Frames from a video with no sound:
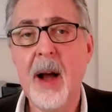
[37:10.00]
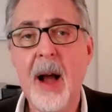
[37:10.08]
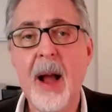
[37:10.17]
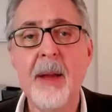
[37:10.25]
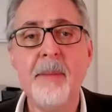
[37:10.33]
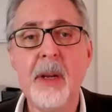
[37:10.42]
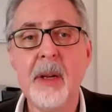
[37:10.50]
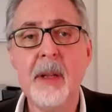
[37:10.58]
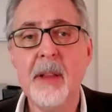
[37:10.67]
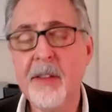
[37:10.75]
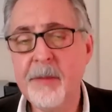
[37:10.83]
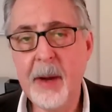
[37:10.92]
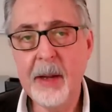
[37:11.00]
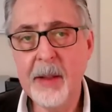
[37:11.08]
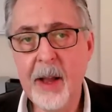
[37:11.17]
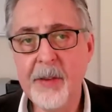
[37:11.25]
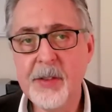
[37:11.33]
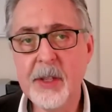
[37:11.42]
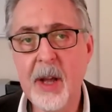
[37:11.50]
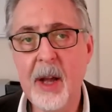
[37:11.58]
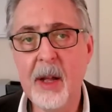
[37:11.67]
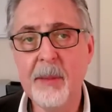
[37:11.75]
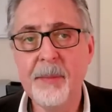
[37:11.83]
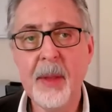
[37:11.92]
I'm going to live my
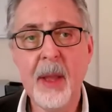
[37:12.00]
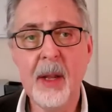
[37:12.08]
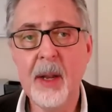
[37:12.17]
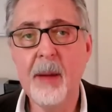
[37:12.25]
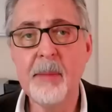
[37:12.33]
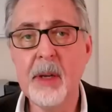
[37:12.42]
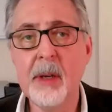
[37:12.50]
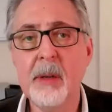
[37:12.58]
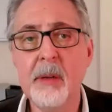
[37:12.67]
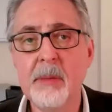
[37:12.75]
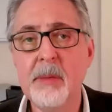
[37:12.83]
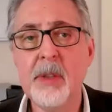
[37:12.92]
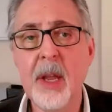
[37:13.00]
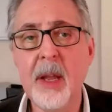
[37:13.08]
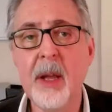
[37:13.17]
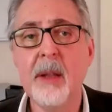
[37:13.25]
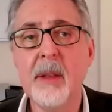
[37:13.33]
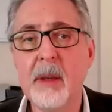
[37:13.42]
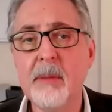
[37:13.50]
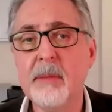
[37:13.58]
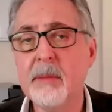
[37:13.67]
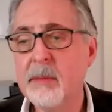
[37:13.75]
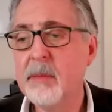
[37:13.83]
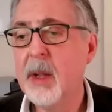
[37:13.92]
lifestyle and I'm going to stay healthy,
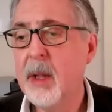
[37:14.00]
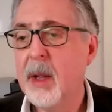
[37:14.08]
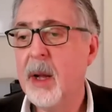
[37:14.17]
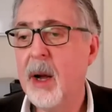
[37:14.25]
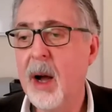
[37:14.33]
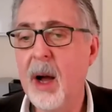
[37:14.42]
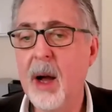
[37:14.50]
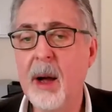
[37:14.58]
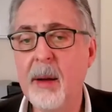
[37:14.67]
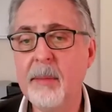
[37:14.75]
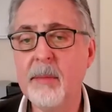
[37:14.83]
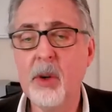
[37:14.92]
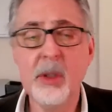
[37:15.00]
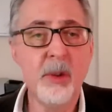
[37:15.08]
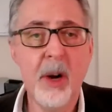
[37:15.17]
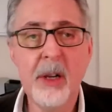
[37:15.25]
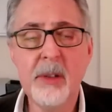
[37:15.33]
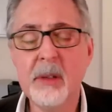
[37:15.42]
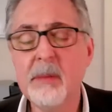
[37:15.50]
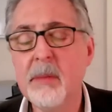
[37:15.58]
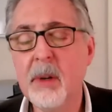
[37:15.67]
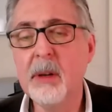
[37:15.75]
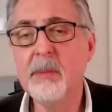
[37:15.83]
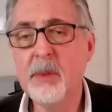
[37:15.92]
or try to,
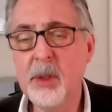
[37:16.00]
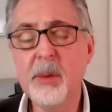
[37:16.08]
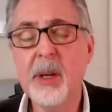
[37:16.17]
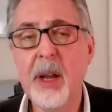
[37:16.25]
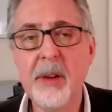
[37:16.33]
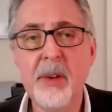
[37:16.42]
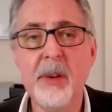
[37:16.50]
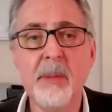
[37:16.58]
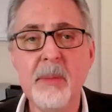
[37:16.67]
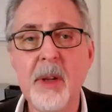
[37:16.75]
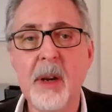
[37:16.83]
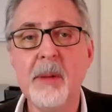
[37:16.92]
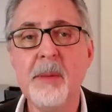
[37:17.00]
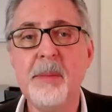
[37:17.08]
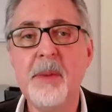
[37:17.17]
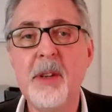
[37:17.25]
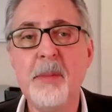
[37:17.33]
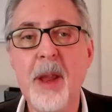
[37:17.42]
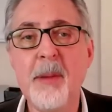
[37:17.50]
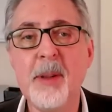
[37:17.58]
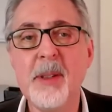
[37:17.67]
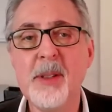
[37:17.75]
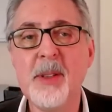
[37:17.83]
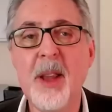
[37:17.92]
or do what I do, you know, to be able
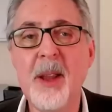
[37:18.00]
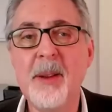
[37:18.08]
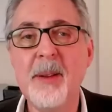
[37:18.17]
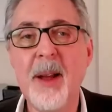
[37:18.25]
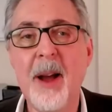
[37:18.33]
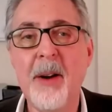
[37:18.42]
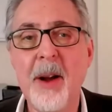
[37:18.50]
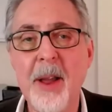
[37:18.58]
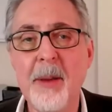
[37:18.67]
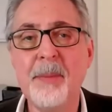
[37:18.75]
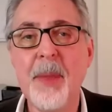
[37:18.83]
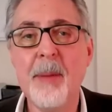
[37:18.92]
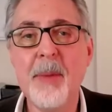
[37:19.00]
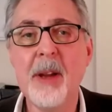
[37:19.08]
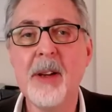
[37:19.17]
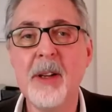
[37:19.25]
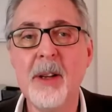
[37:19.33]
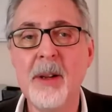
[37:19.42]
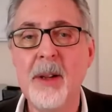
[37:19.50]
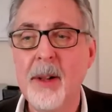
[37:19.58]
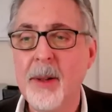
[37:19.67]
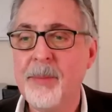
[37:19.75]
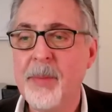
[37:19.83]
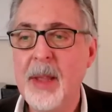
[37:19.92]
to stay how I am. I'm not going to
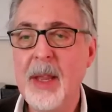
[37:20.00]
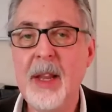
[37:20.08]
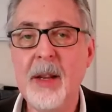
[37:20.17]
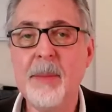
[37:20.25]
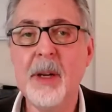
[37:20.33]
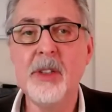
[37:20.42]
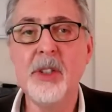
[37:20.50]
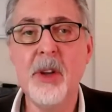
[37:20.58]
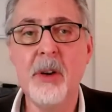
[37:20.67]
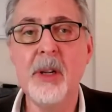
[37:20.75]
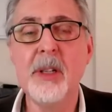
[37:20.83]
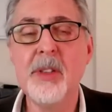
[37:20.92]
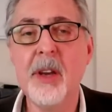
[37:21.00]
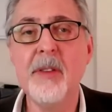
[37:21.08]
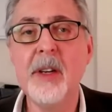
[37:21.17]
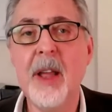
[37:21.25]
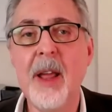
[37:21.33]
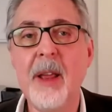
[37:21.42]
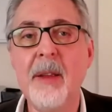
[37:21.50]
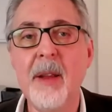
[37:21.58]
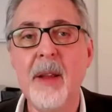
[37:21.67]
eat a bunch of donuts every day,